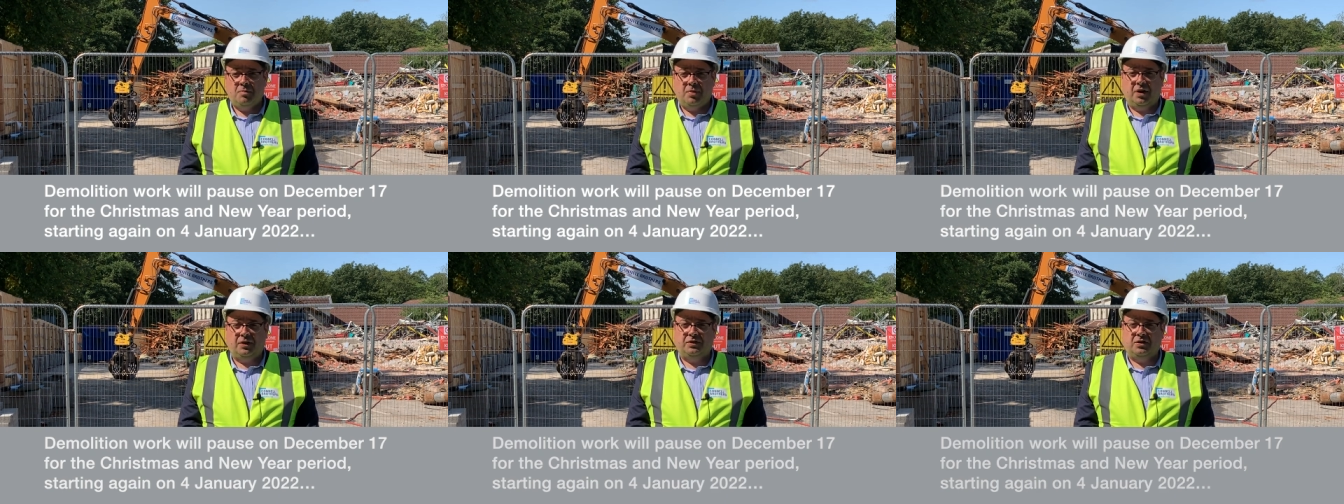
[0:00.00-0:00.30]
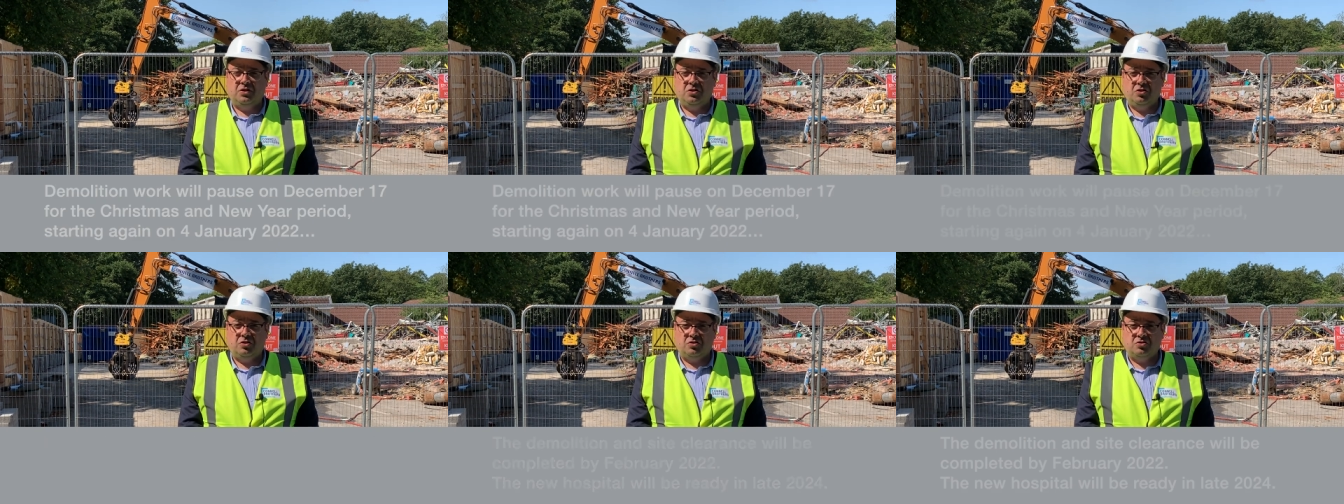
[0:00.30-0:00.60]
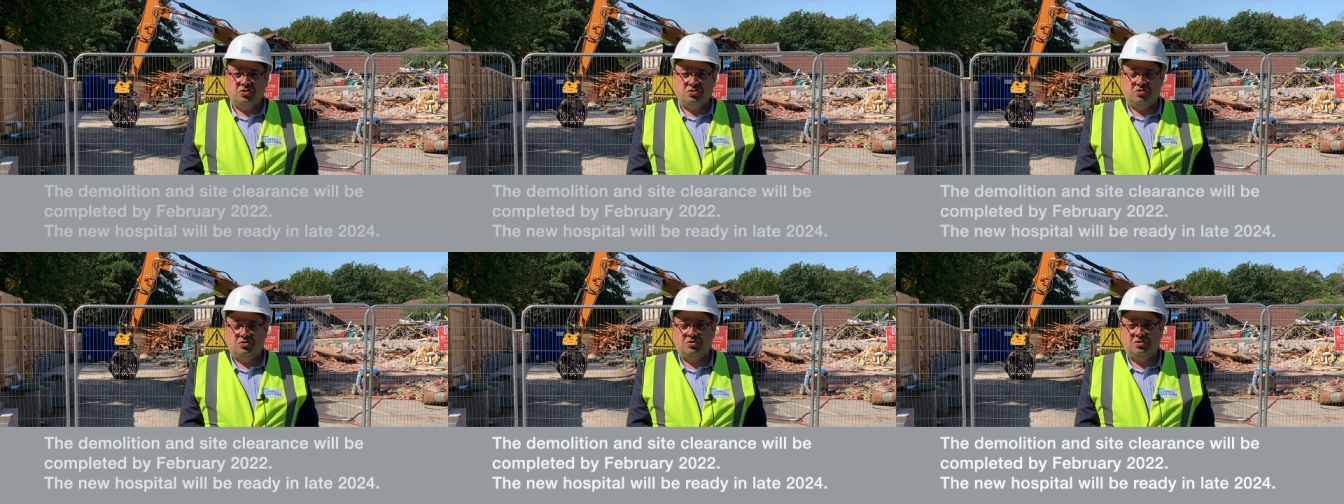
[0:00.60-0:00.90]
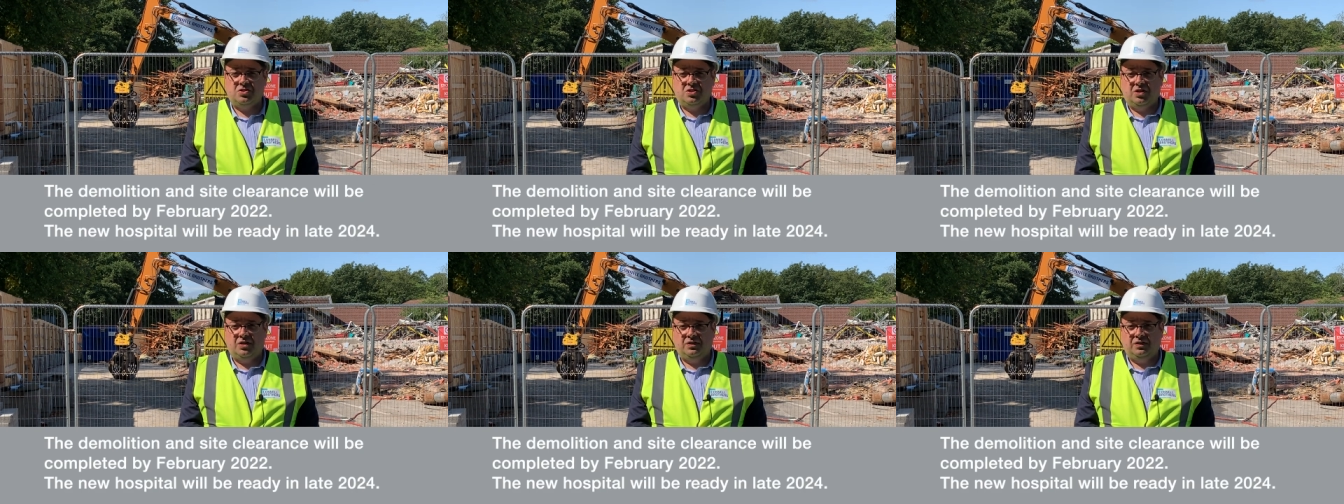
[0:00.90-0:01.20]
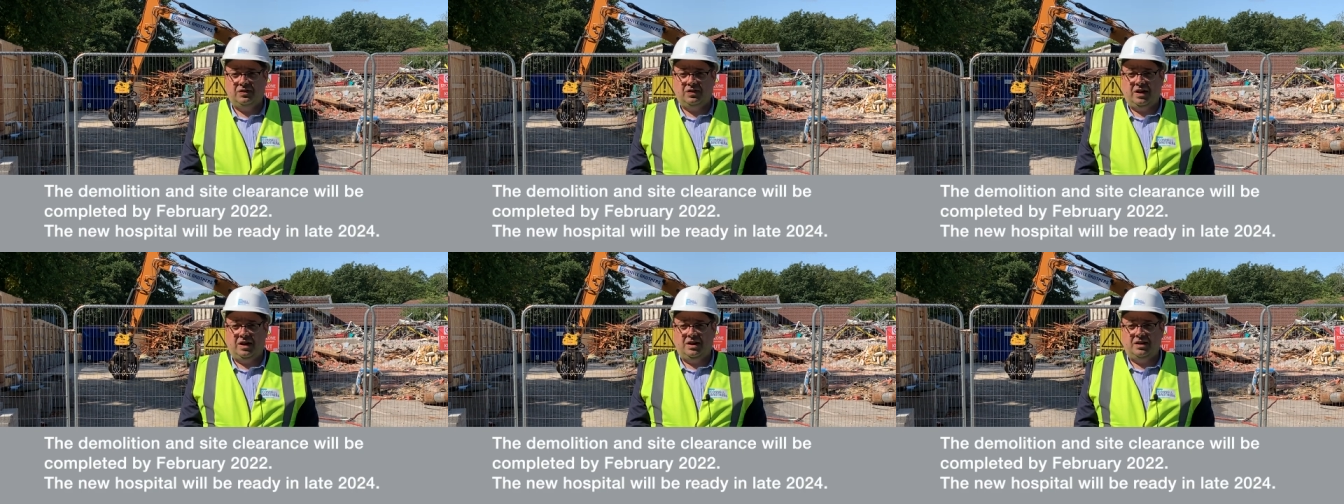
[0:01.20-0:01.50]
parts of new construction
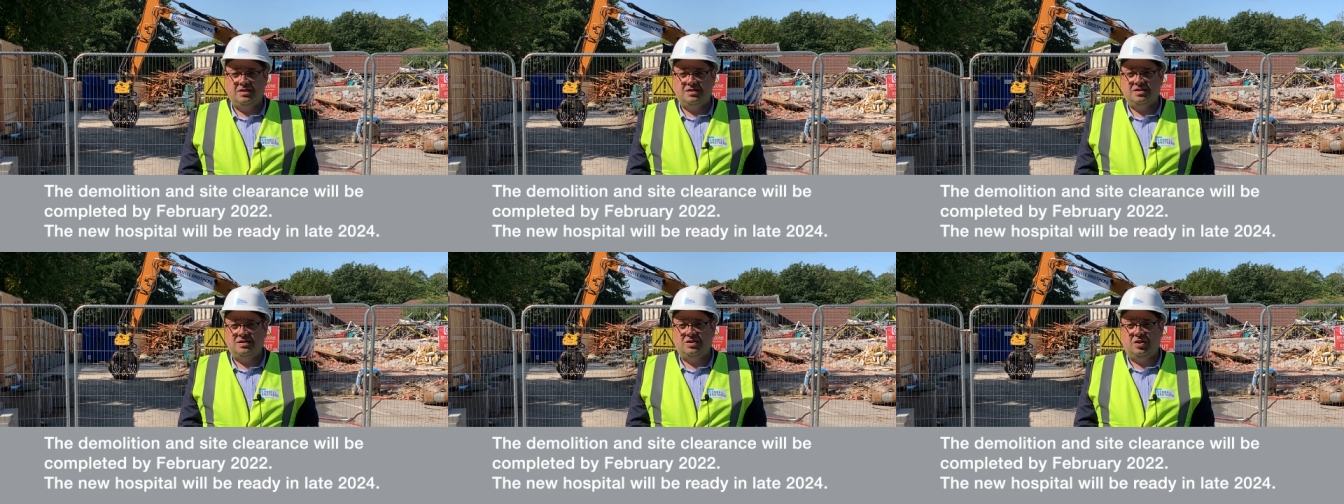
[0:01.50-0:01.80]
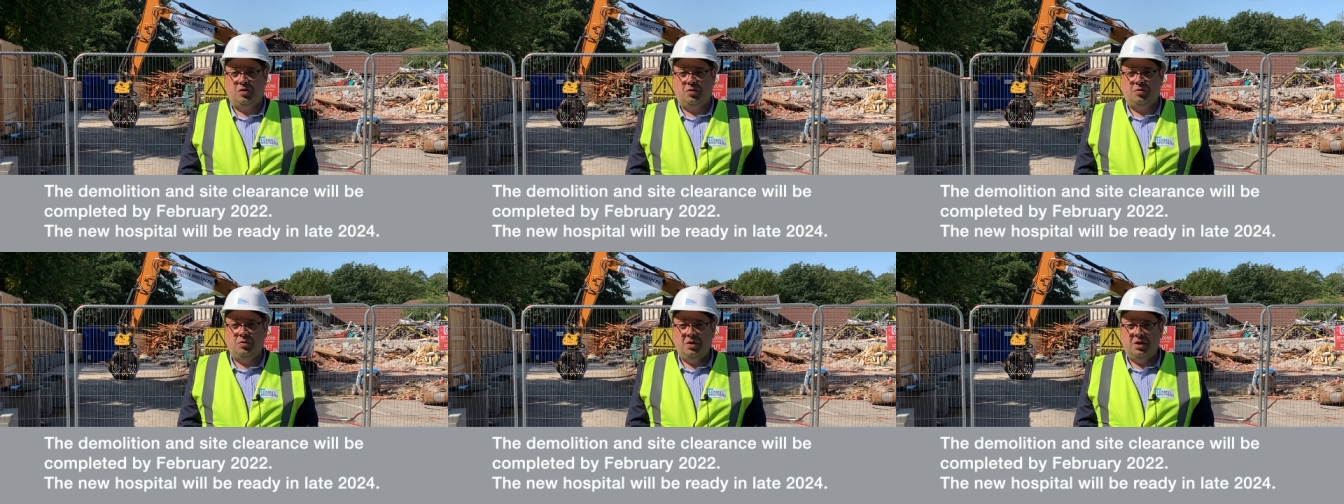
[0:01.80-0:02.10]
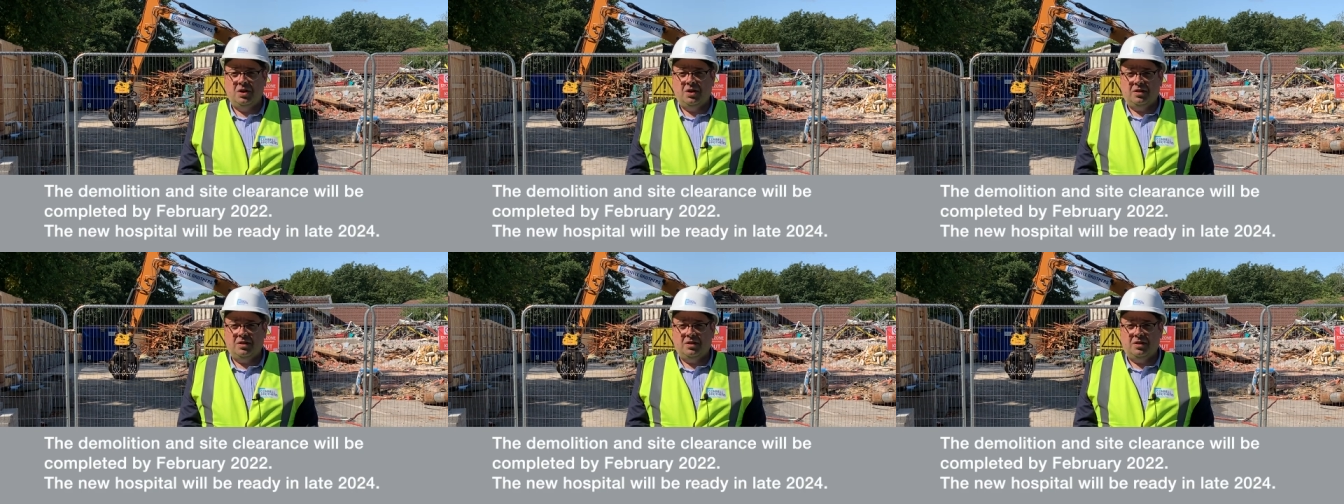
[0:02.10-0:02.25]
on site, so